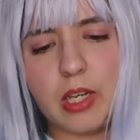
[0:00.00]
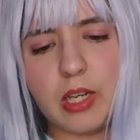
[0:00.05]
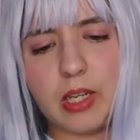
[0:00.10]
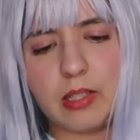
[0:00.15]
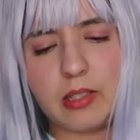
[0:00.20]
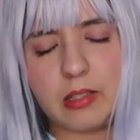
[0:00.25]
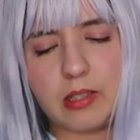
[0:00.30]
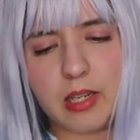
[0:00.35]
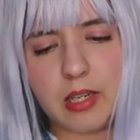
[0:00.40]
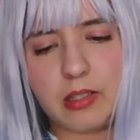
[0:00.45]

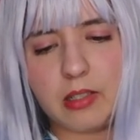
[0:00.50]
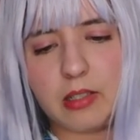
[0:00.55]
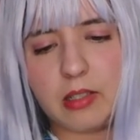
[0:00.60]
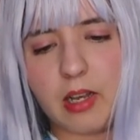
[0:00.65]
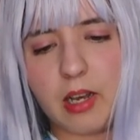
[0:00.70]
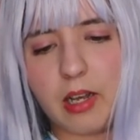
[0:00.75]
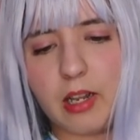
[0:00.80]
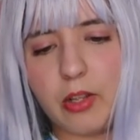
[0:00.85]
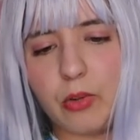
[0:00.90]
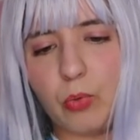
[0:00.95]
It says
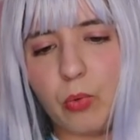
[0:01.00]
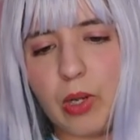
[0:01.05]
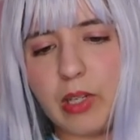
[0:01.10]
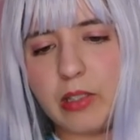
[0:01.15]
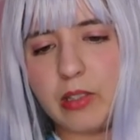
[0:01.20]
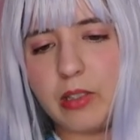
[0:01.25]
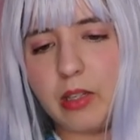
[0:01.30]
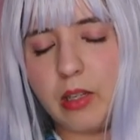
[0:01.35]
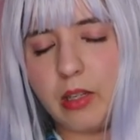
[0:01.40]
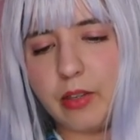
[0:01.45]
that it
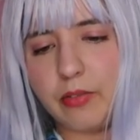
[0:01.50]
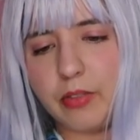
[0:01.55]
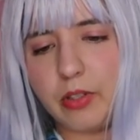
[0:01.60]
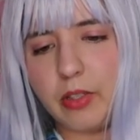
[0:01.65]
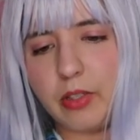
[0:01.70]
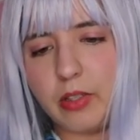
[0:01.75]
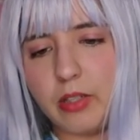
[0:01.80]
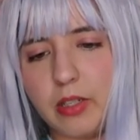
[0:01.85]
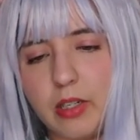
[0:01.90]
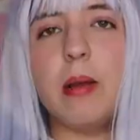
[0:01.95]
was
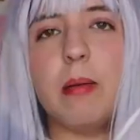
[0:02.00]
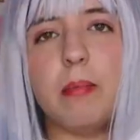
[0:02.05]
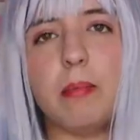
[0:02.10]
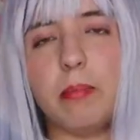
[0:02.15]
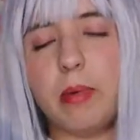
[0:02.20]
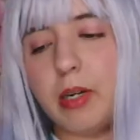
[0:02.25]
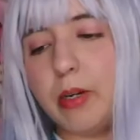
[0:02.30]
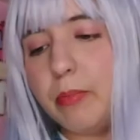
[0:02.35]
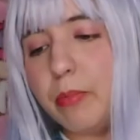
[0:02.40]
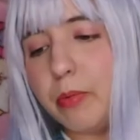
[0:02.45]
delivered.
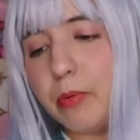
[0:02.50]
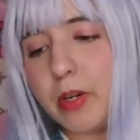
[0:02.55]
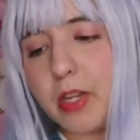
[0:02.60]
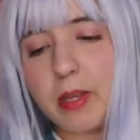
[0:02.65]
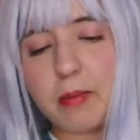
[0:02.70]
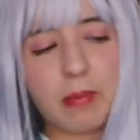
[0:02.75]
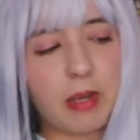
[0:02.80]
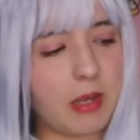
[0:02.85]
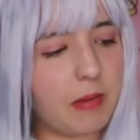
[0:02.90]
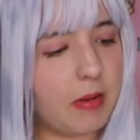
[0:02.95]

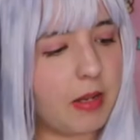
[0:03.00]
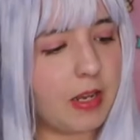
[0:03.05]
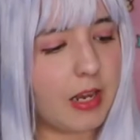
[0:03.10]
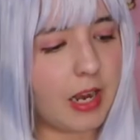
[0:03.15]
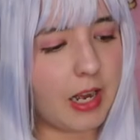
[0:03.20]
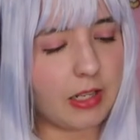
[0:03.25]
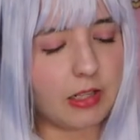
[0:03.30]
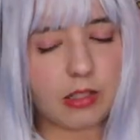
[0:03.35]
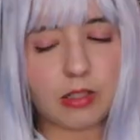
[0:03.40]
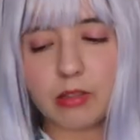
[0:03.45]
Merbunnybaby
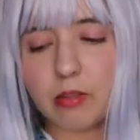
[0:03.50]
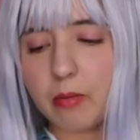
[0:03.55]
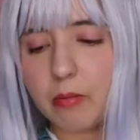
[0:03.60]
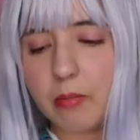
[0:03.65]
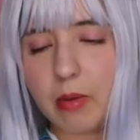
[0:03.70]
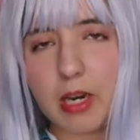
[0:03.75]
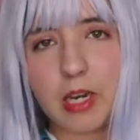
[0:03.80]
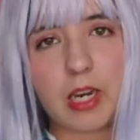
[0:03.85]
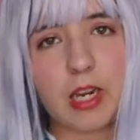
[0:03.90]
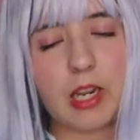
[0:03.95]
had so
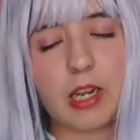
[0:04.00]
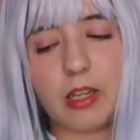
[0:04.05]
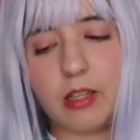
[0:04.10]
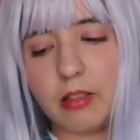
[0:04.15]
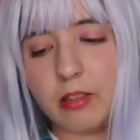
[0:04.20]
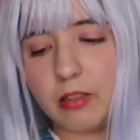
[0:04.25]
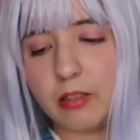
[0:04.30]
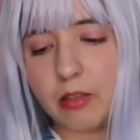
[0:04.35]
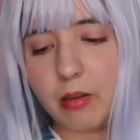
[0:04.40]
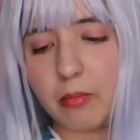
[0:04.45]

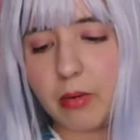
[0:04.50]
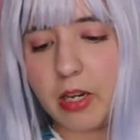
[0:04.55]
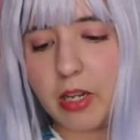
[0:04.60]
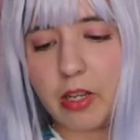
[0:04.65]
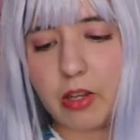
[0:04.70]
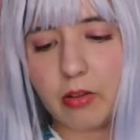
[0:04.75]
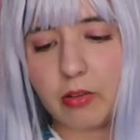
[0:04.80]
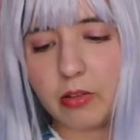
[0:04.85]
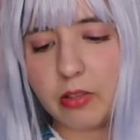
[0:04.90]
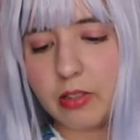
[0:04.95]

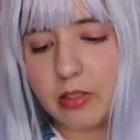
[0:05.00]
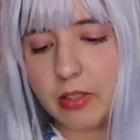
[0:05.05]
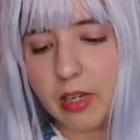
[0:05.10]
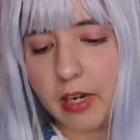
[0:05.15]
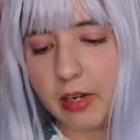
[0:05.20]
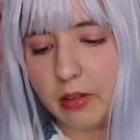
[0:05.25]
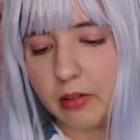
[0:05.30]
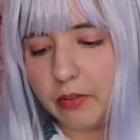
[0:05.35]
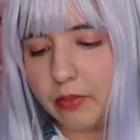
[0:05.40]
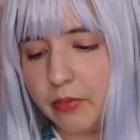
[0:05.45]
many cute
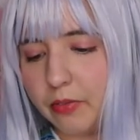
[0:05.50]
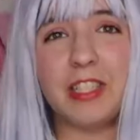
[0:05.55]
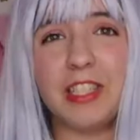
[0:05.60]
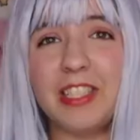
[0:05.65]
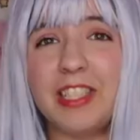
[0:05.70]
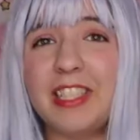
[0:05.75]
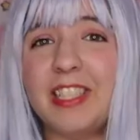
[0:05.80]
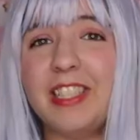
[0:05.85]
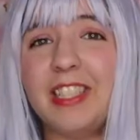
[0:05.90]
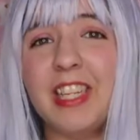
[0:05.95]
styles.
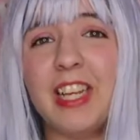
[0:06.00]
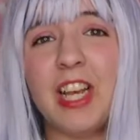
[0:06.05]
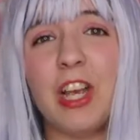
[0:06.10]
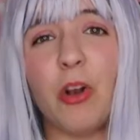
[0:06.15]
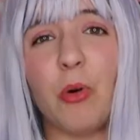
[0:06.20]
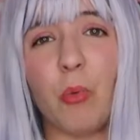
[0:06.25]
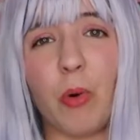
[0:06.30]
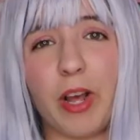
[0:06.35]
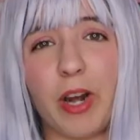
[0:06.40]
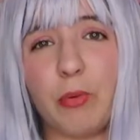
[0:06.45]
This is
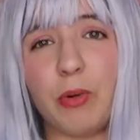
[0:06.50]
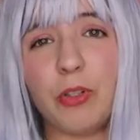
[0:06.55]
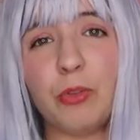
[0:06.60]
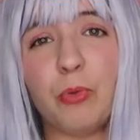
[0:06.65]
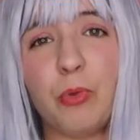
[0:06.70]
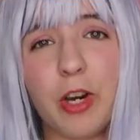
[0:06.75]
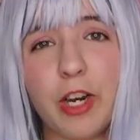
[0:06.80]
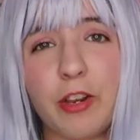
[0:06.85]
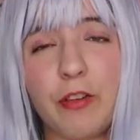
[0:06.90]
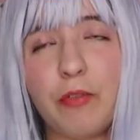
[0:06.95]
what I
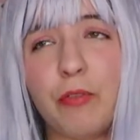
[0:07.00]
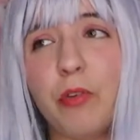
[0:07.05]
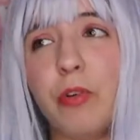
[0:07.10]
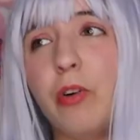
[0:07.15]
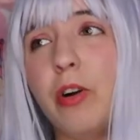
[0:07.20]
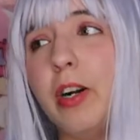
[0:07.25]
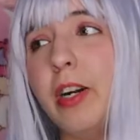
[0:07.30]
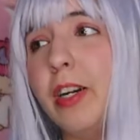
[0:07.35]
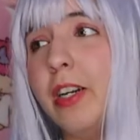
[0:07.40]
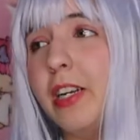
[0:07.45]
was waiting
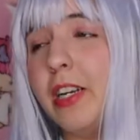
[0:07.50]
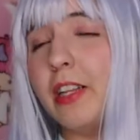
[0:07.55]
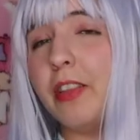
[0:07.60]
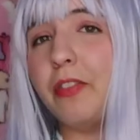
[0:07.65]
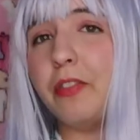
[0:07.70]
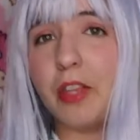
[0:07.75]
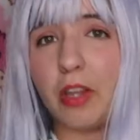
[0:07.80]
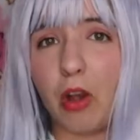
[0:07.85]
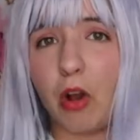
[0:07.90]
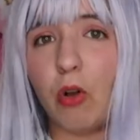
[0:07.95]
for
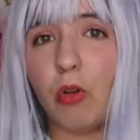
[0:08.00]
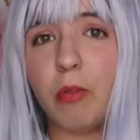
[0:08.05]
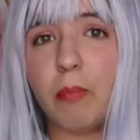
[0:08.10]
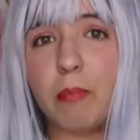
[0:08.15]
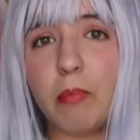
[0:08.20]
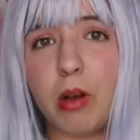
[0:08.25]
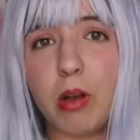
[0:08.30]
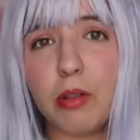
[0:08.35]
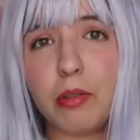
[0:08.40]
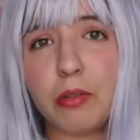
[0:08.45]
the
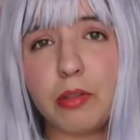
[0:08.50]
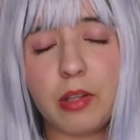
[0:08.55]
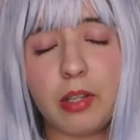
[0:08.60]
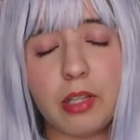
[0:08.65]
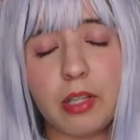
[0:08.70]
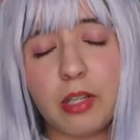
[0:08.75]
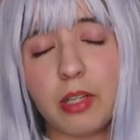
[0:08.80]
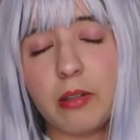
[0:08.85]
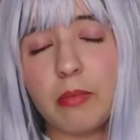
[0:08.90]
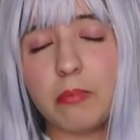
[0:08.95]
whole month,
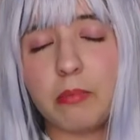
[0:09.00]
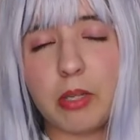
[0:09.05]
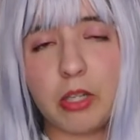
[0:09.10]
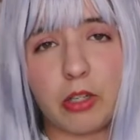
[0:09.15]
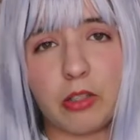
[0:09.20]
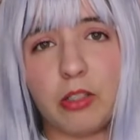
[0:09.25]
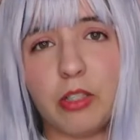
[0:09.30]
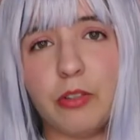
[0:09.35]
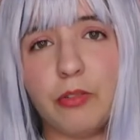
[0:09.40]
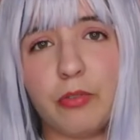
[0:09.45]

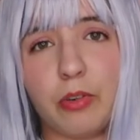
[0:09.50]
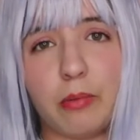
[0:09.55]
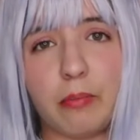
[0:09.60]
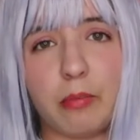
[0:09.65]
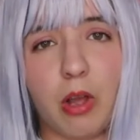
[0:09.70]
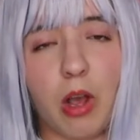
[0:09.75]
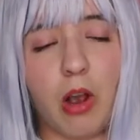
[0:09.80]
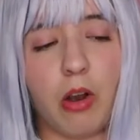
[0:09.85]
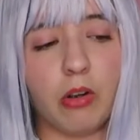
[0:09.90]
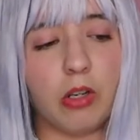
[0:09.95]
because it's
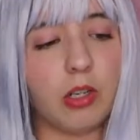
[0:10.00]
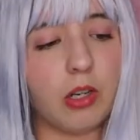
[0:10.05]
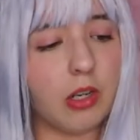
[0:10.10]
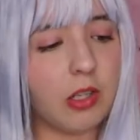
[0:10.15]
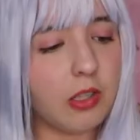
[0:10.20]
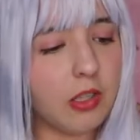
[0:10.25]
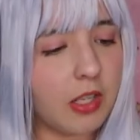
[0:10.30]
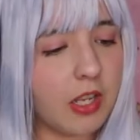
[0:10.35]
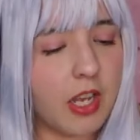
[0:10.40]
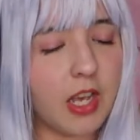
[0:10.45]
from Hong
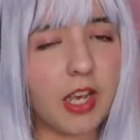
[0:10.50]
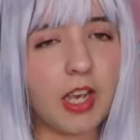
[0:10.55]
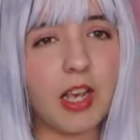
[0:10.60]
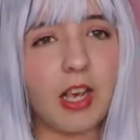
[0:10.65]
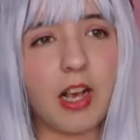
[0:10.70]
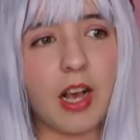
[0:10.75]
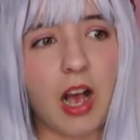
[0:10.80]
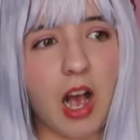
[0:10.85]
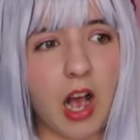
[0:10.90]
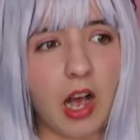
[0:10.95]
Kong.
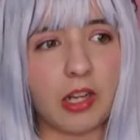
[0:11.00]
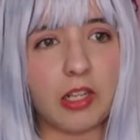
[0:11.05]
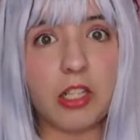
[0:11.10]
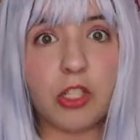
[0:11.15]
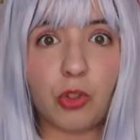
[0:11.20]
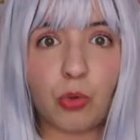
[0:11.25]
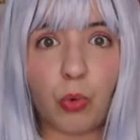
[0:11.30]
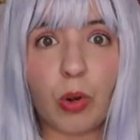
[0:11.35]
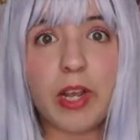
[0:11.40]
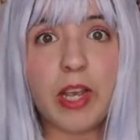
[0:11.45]

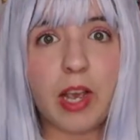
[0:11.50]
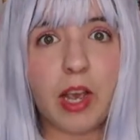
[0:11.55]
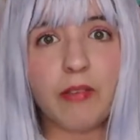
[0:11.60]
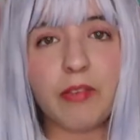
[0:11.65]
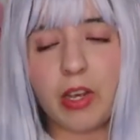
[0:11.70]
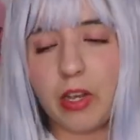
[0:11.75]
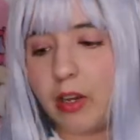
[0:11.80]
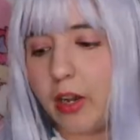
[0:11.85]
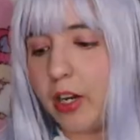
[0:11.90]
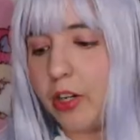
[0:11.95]
It's quite
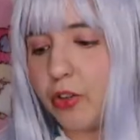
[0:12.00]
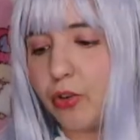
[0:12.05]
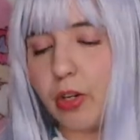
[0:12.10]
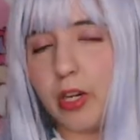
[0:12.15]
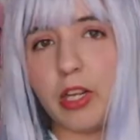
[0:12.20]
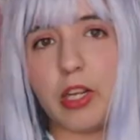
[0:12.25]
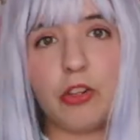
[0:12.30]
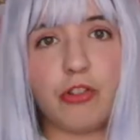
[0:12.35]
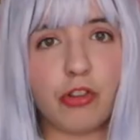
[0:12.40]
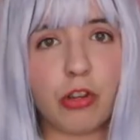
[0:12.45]
heavy,
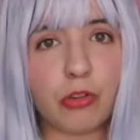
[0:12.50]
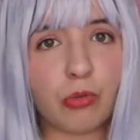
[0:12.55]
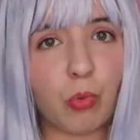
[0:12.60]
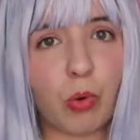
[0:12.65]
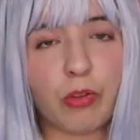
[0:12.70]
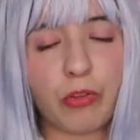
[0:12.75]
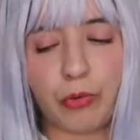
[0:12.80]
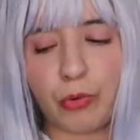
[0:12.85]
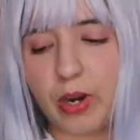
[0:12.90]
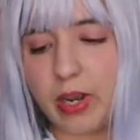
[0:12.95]
actually. It's just
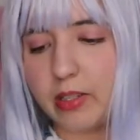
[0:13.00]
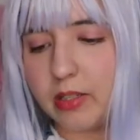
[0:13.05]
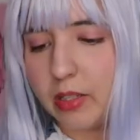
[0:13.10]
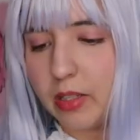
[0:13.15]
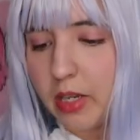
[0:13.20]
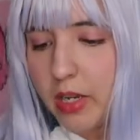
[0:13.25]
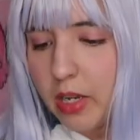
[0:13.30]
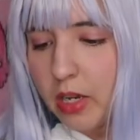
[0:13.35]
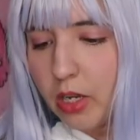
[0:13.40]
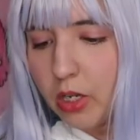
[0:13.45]
one dress.
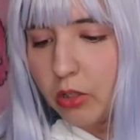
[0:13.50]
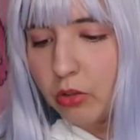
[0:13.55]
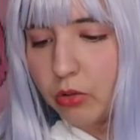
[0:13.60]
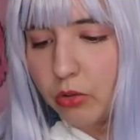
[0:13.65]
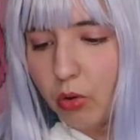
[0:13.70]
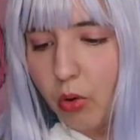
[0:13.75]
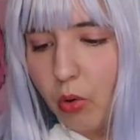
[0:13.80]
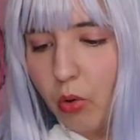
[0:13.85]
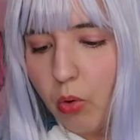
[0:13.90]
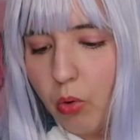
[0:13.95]

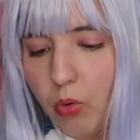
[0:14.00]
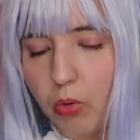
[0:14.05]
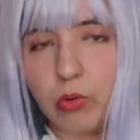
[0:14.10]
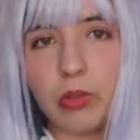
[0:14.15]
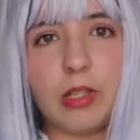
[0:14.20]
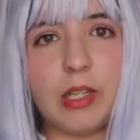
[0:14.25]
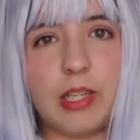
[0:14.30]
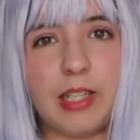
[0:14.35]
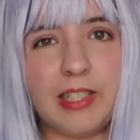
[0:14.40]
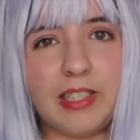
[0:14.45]

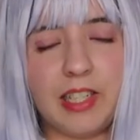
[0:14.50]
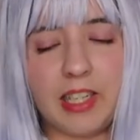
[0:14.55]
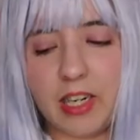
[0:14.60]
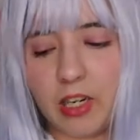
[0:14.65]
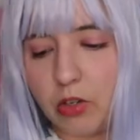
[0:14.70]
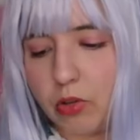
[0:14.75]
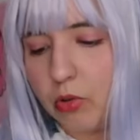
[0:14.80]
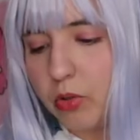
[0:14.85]
So let's take a